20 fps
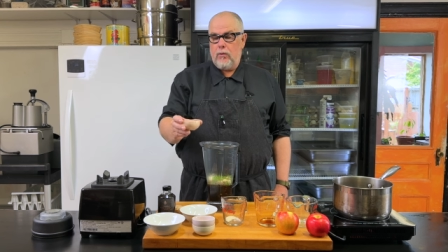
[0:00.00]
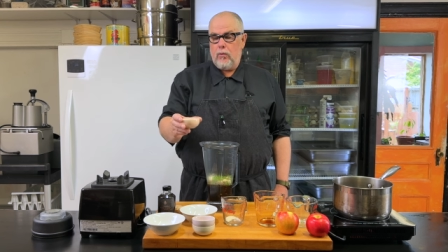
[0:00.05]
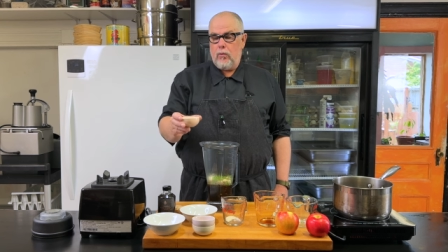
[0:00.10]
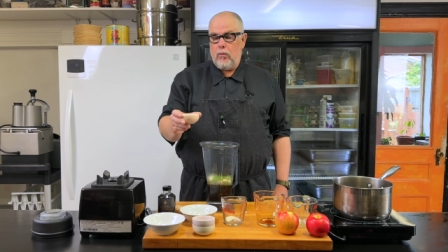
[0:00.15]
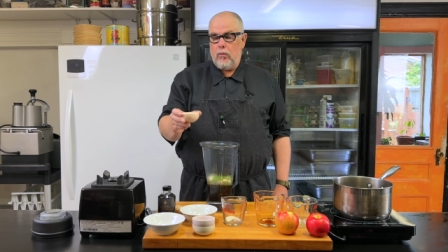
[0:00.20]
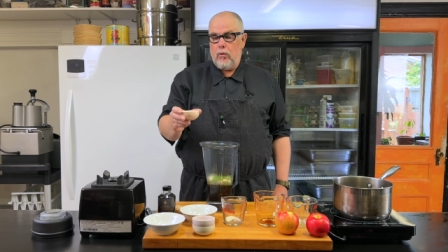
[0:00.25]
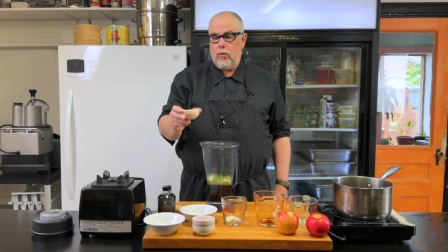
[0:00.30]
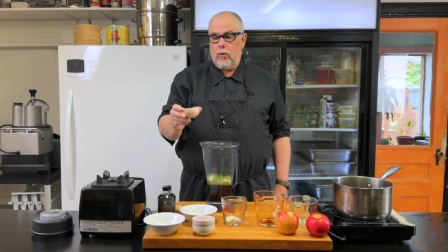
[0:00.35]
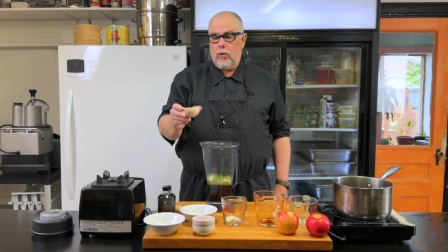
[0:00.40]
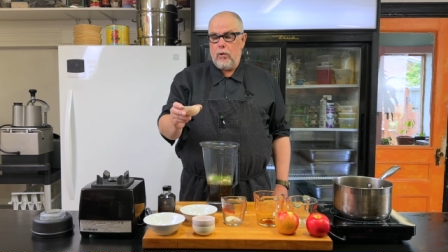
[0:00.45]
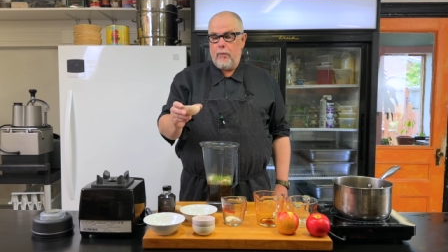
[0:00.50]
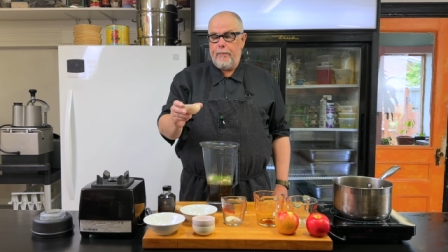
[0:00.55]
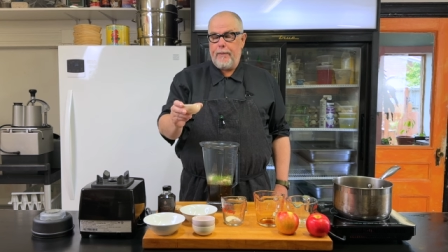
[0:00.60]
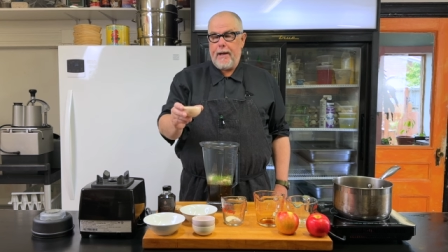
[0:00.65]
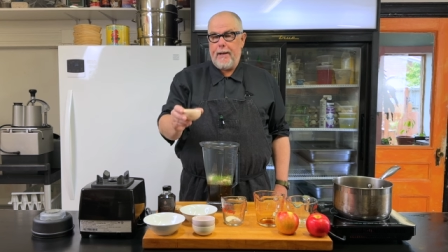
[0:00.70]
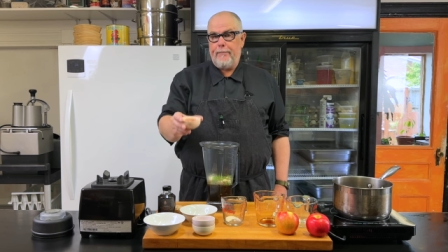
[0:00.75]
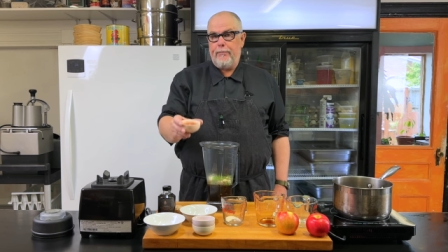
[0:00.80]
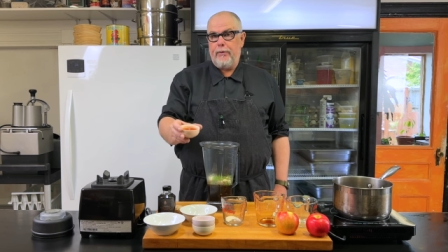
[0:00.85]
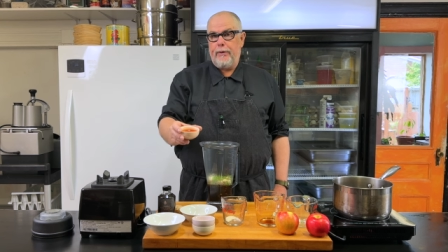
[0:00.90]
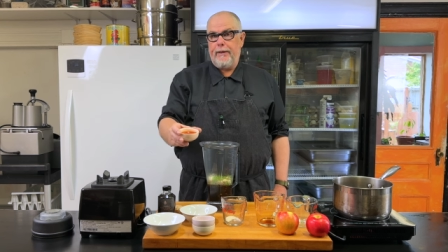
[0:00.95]
or
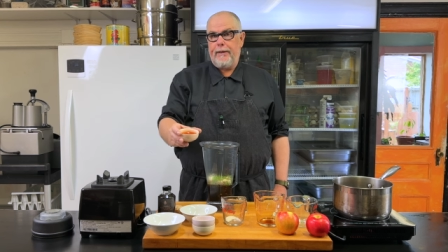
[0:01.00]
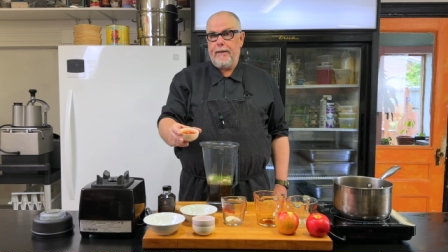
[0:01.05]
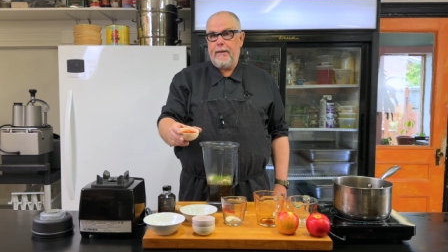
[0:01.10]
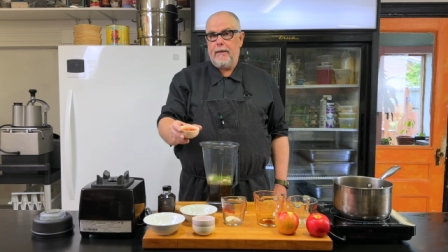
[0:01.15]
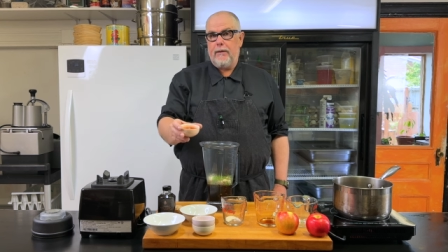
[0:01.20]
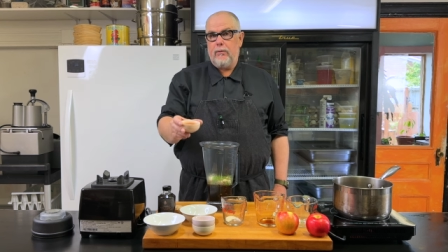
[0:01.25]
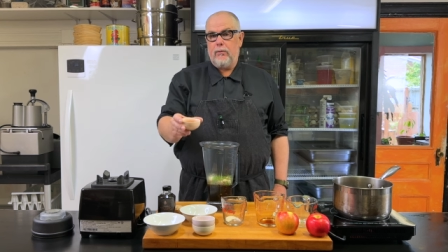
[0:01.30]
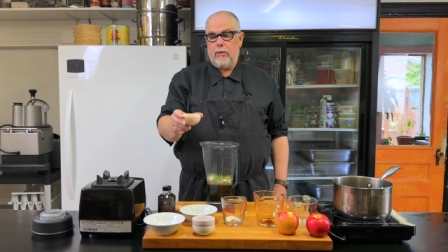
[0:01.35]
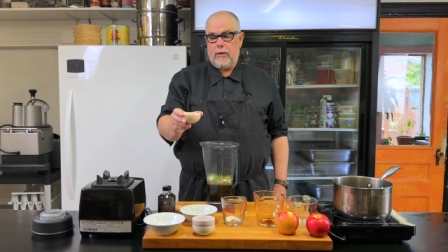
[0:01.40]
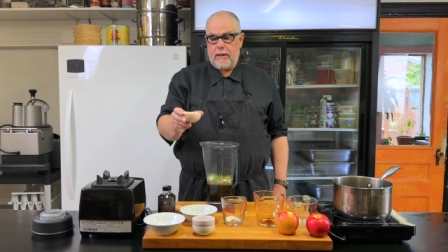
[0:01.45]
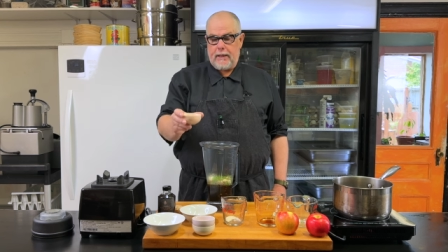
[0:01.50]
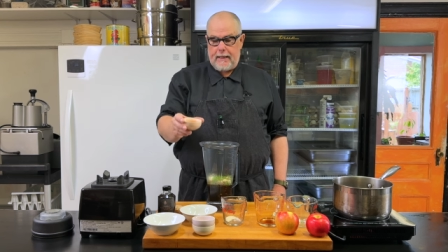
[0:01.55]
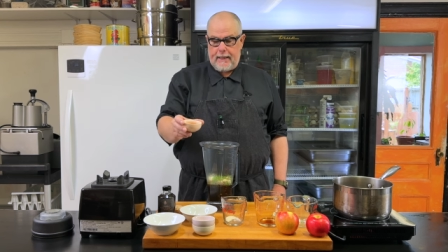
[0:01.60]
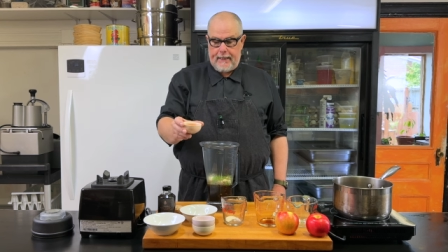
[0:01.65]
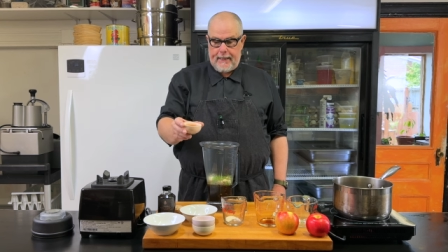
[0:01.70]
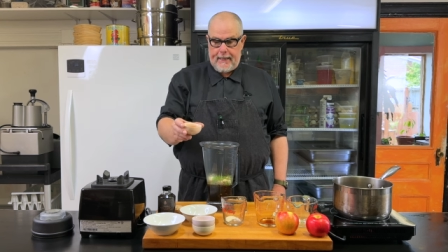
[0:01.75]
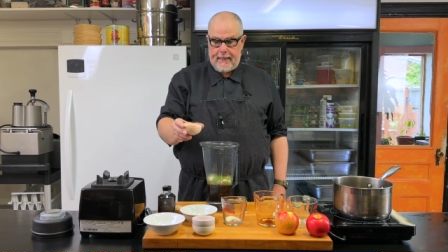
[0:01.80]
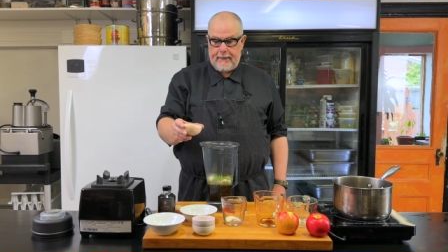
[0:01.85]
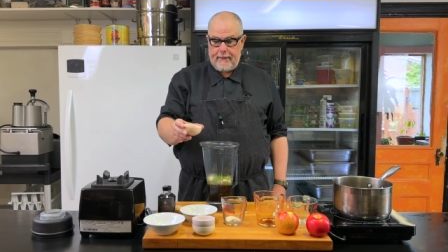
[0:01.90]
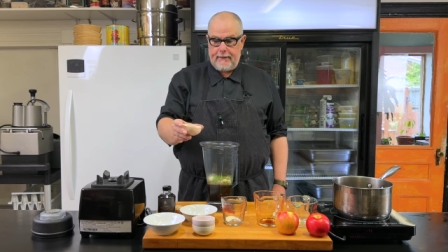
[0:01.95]
paprika or
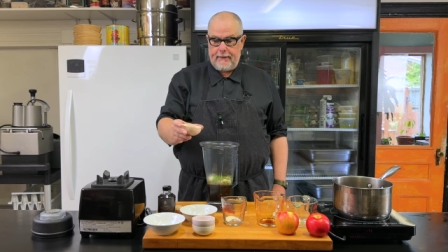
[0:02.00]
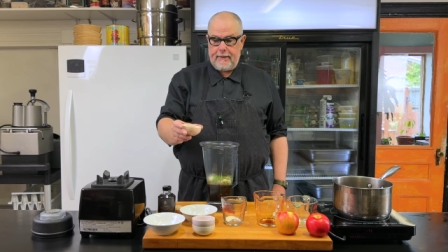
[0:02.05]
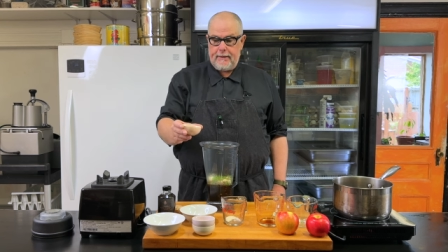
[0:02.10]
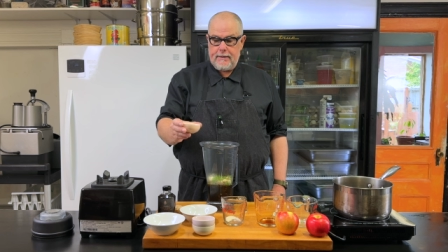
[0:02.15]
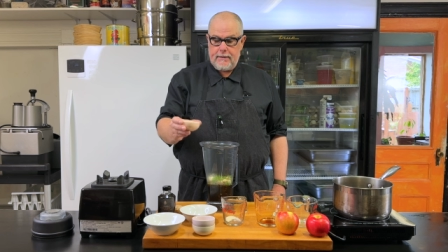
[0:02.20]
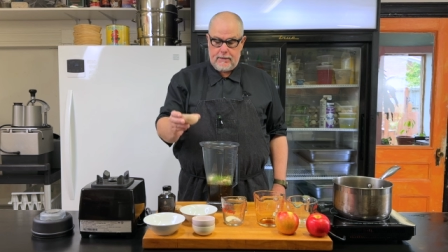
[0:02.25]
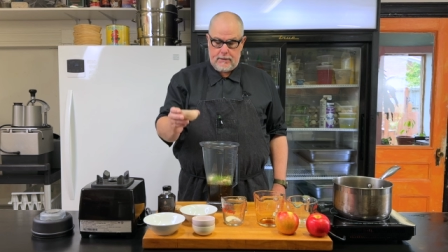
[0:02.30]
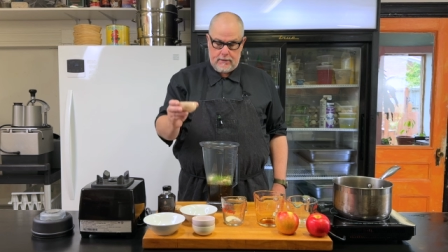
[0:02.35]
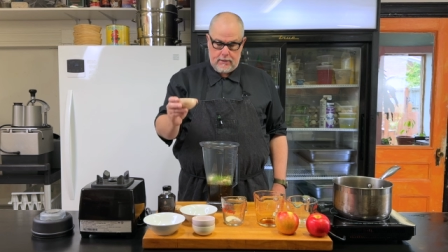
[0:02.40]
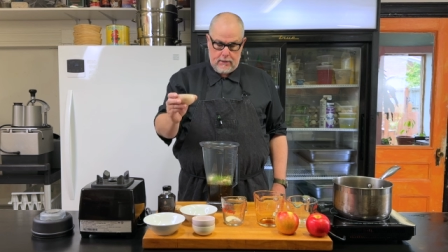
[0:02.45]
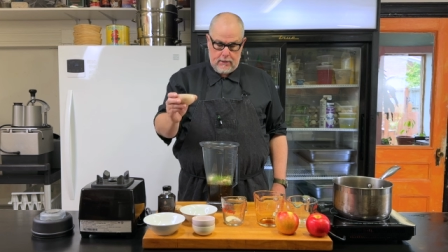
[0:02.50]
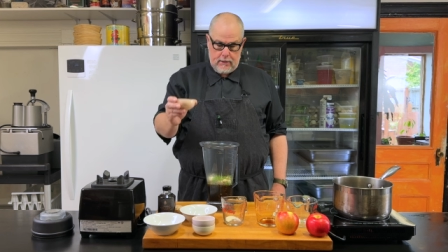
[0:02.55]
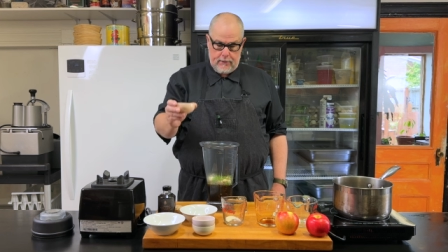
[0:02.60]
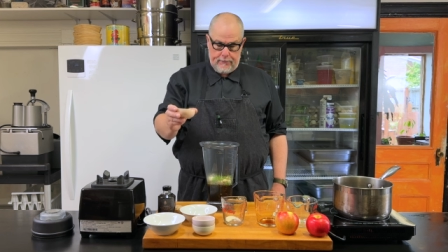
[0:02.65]
cayenne in this,